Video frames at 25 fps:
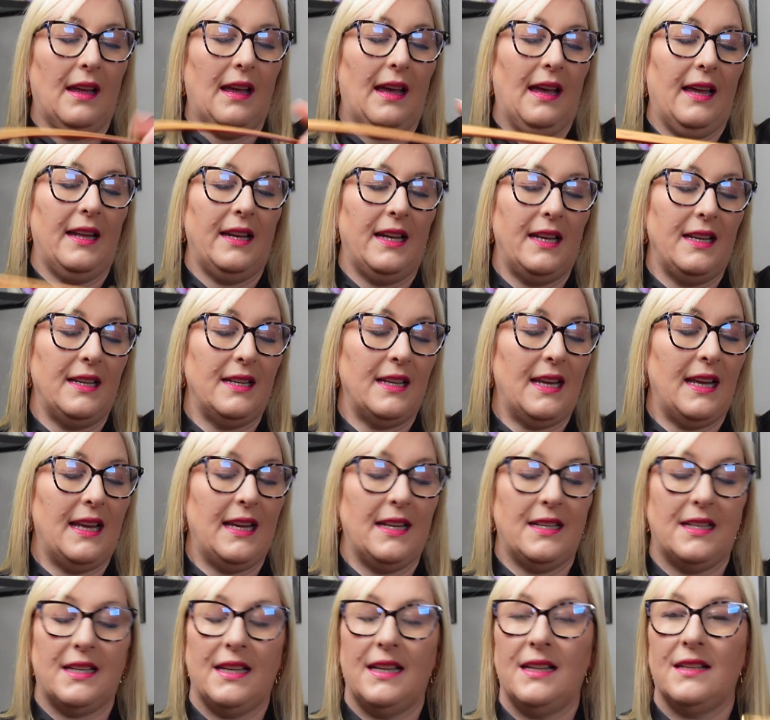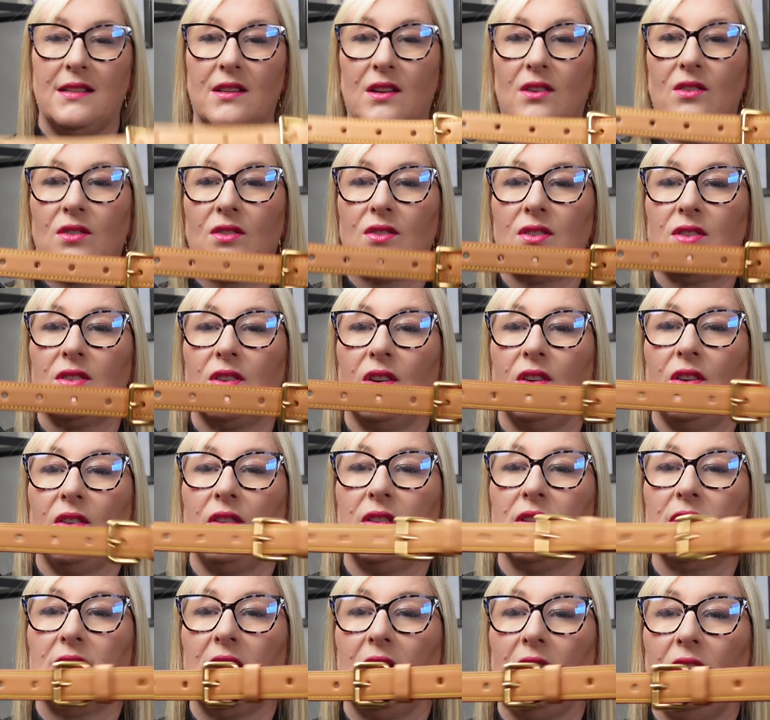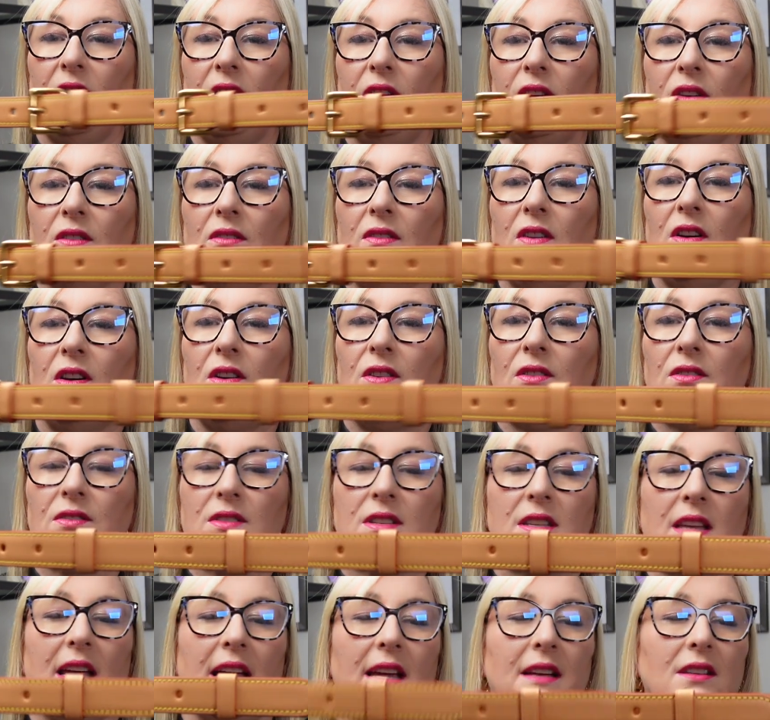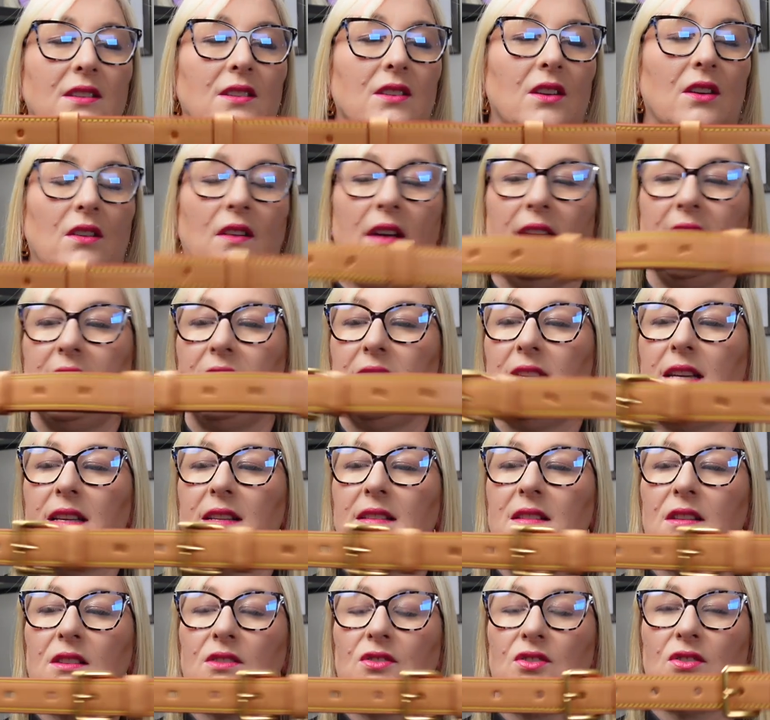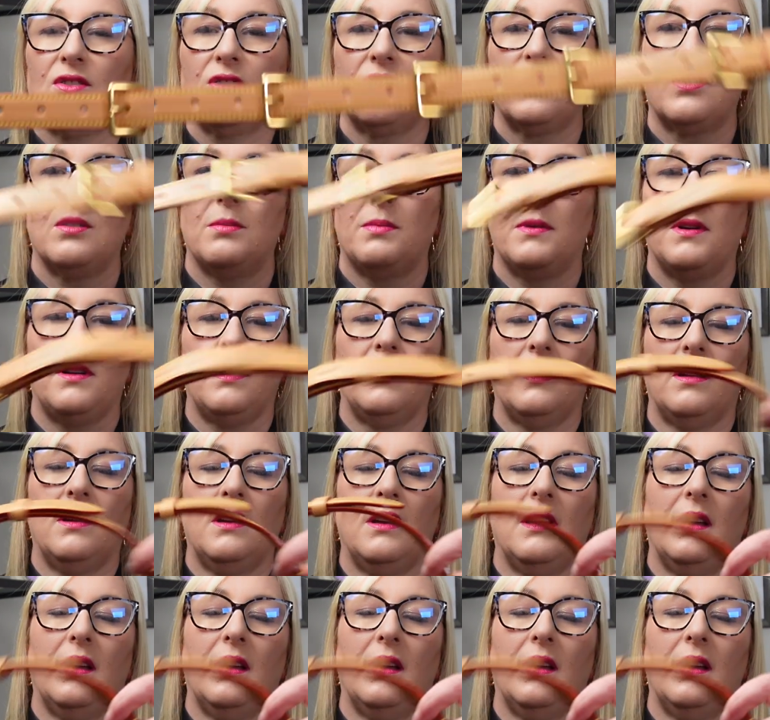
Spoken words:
And it is also, there's a lot of holes there, so it is adjustable.